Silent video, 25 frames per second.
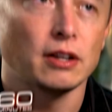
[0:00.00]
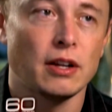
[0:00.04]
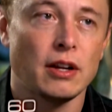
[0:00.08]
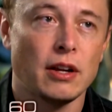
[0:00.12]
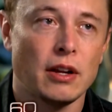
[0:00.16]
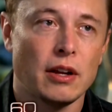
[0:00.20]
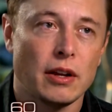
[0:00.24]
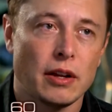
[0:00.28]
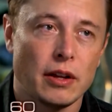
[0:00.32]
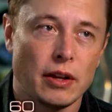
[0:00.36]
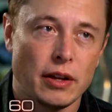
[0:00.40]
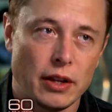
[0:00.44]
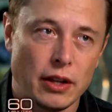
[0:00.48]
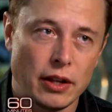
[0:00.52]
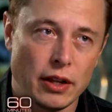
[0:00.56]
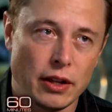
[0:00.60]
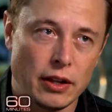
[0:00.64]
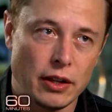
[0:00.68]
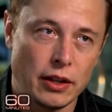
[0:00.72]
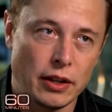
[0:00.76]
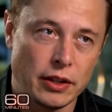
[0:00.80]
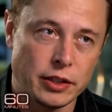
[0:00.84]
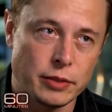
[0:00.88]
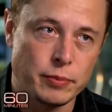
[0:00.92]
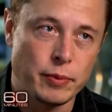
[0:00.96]
Elon
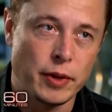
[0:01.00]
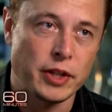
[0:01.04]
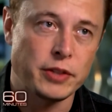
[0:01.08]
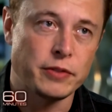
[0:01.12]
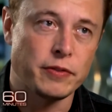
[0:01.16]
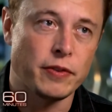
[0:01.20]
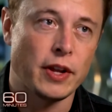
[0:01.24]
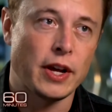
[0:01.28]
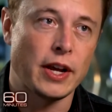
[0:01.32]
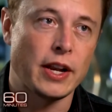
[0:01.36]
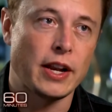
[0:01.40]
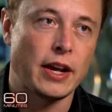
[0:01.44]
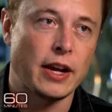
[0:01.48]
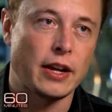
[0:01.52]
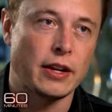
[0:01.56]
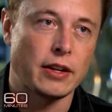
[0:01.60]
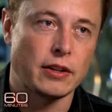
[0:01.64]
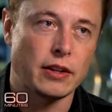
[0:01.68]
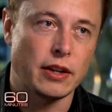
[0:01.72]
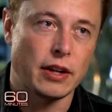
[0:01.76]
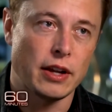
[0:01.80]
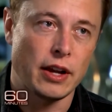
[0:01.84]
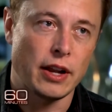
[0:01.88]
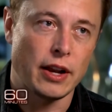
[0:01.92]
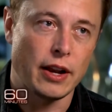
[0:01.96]
decided to come to
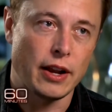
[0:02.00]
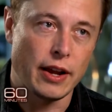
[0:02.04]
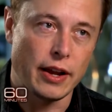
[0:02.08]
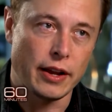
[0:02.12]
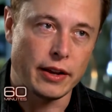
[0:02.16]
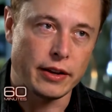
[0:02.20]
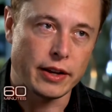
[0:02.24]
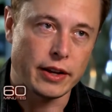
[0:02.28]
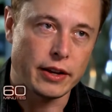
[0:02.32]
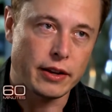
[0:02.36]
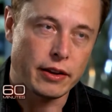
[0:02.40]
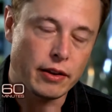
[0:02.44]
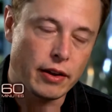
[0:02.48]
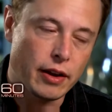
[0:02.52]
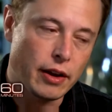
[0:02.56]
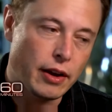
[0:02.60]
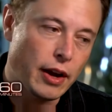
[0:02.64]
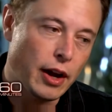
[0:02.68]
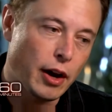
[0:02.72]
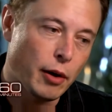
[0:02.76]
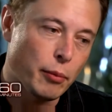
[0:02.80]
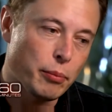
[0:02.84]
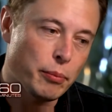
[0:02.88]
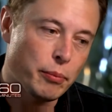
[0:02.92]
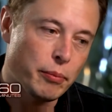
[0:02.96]
Canada as a student with
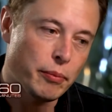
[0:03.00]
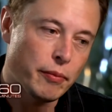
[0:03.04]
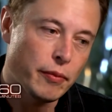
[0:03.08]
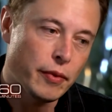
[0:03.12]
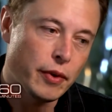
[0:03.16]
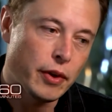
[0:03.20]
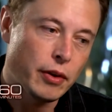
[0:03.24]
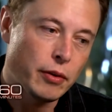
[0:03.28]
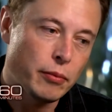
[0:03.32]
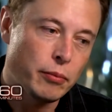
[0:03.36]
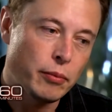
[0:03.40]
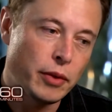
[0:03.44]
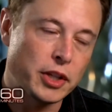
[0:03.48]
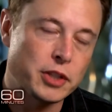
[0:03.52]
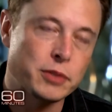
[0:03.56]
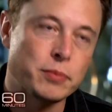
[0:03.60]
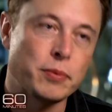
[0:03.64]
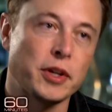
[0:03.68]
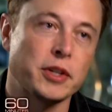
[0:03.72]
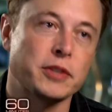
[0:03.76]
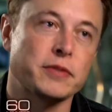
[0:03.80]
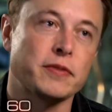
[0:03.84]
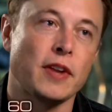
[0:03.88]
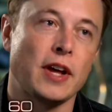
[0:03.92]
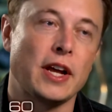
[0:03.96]
various
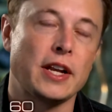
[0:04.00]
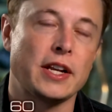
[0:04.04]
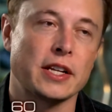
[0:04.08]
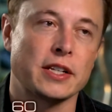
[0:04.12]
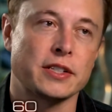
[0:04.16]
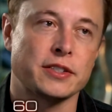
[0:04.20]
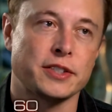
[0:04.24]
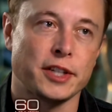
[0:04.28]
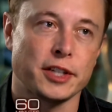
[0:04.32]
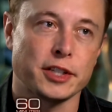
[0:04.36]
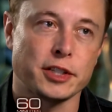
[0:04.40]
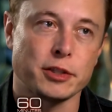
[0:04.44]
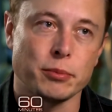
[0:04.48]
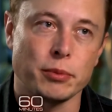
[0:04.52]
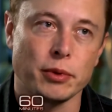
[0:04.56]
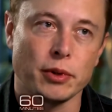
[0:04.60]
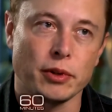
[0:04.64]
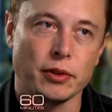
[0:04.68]
aspirations and dreams,